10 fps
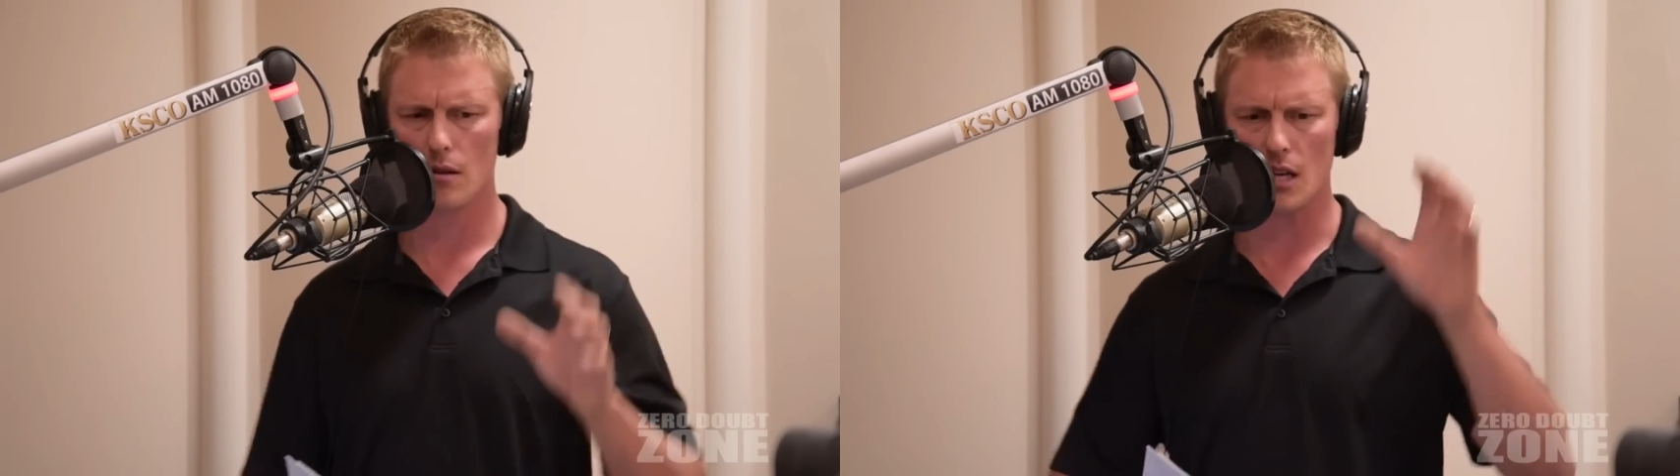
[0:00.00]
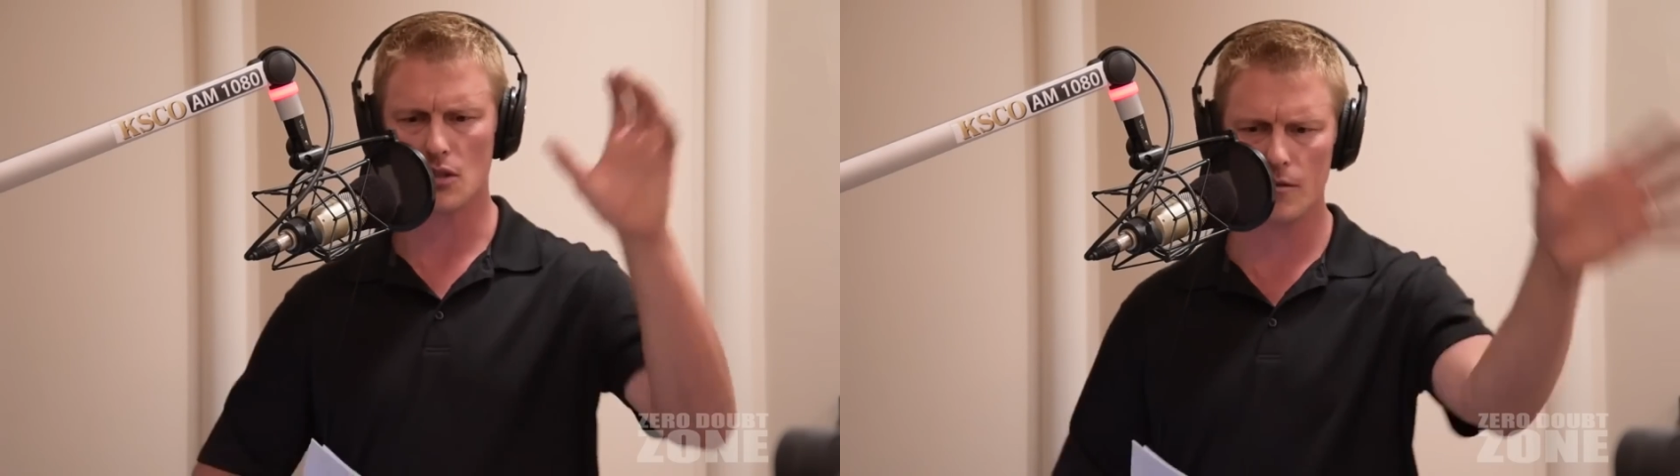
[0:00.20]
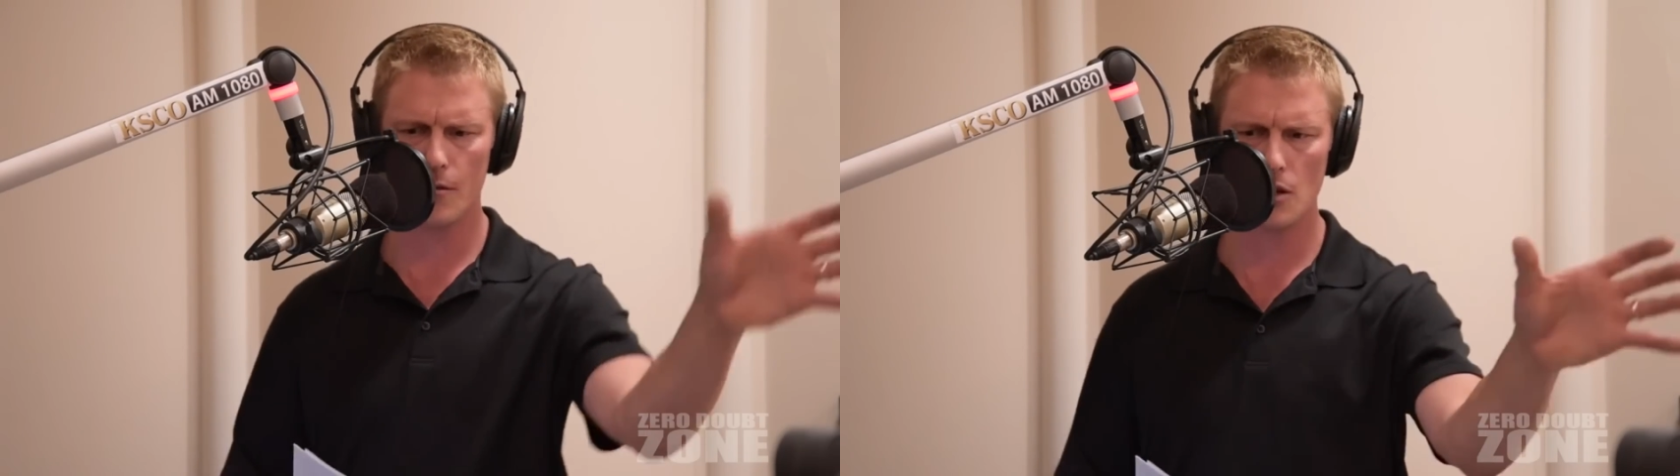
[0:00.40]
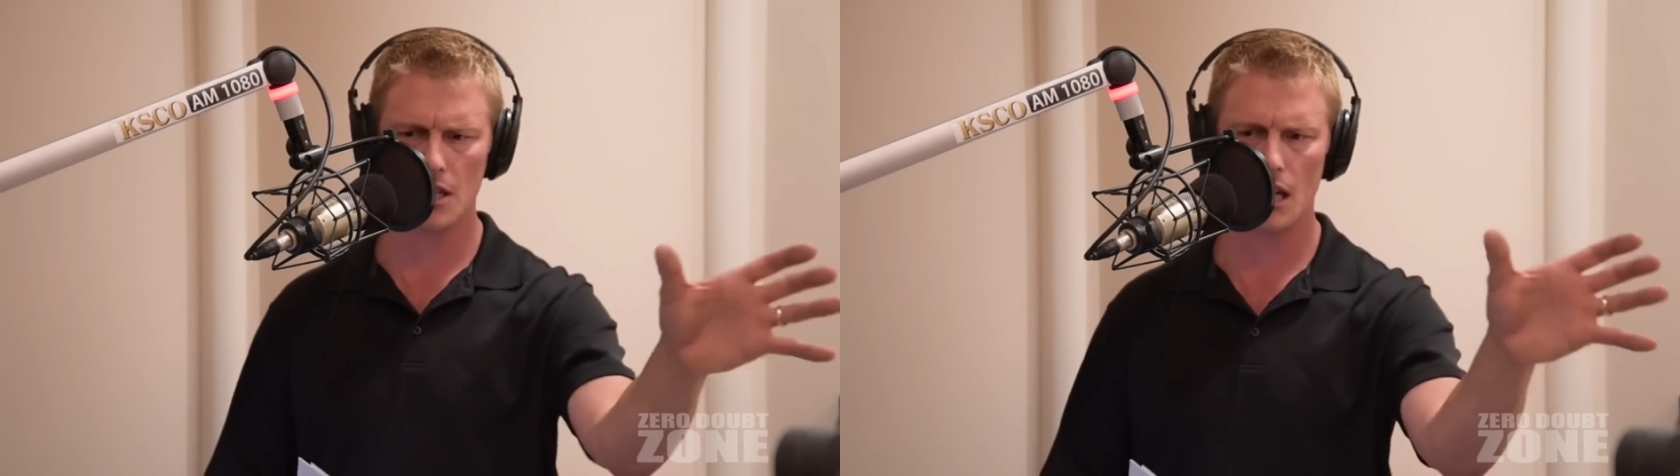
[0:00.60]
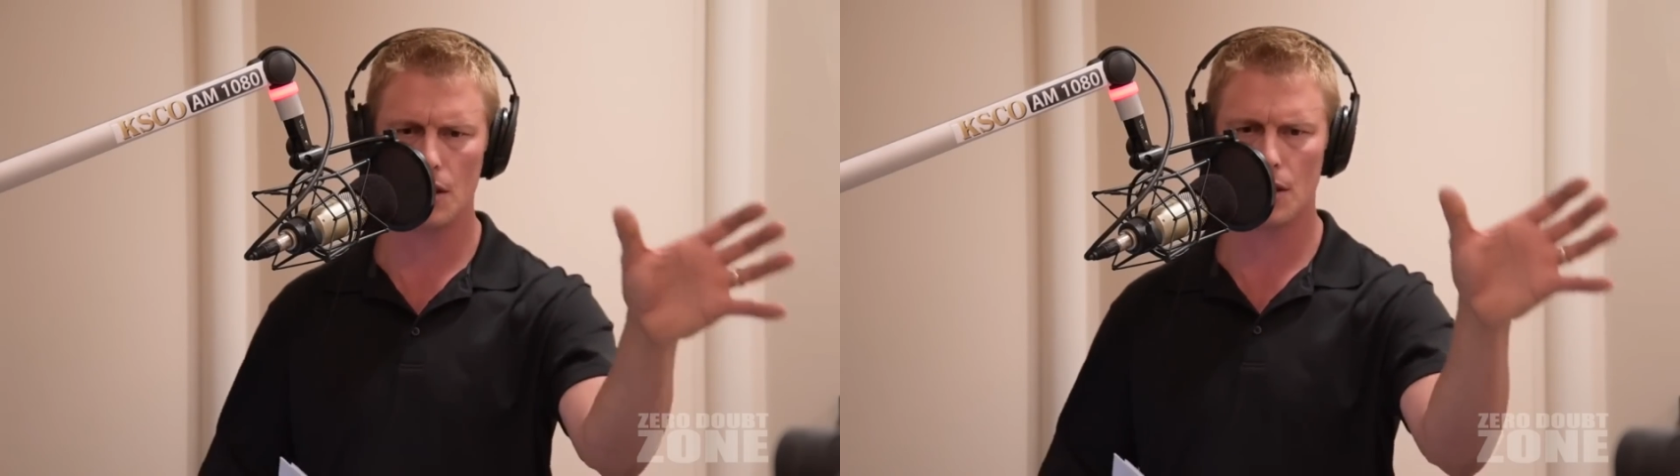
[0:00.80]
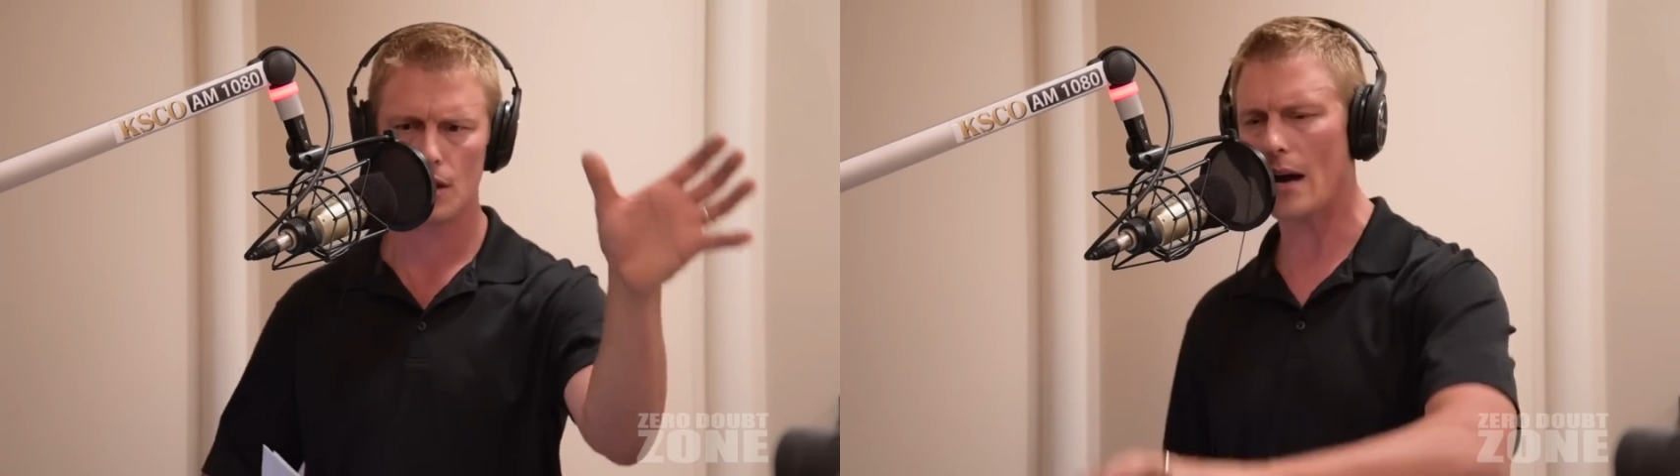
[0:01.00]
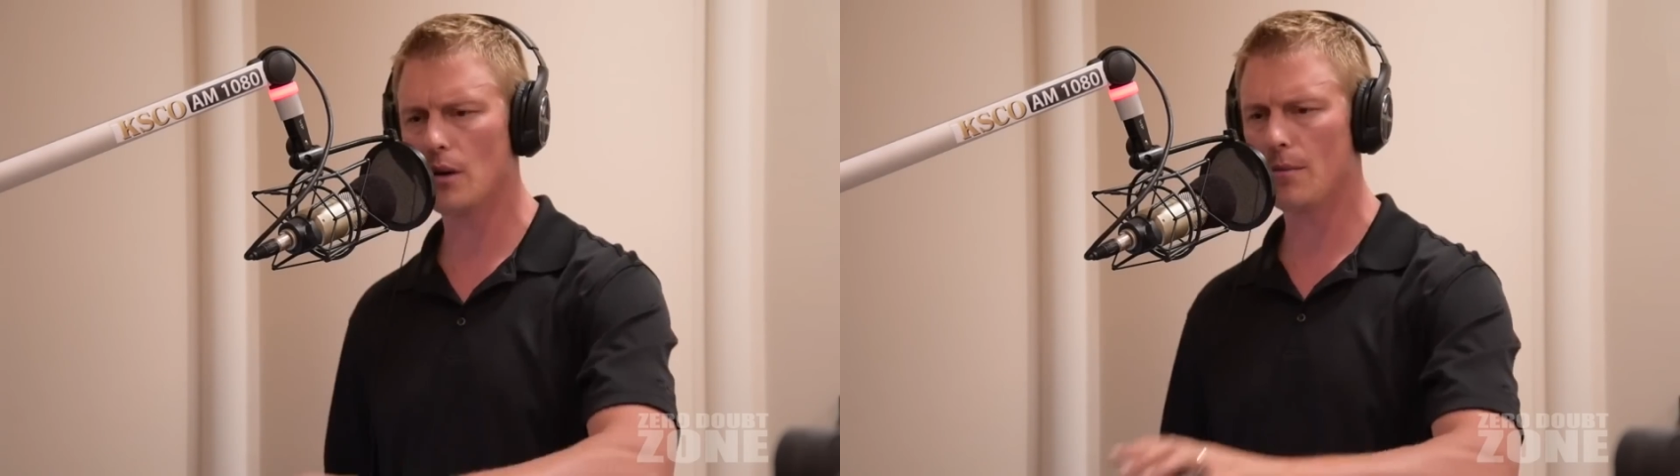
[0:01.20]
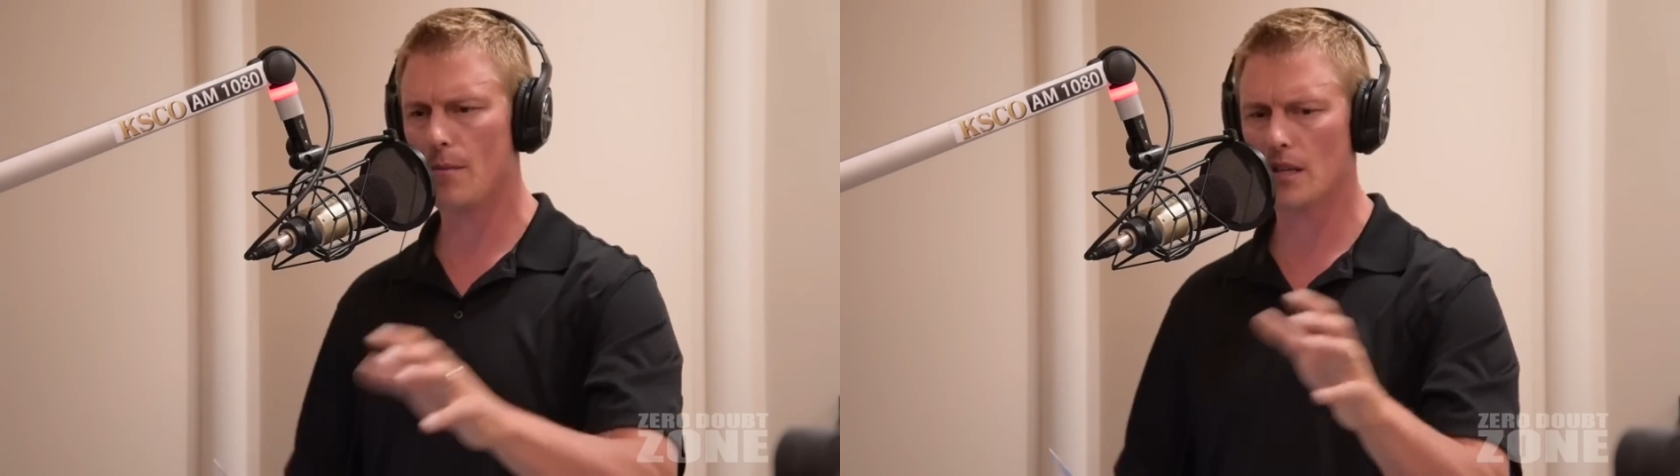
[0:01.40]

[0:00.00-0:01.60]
It's good for your teeth. Why would it be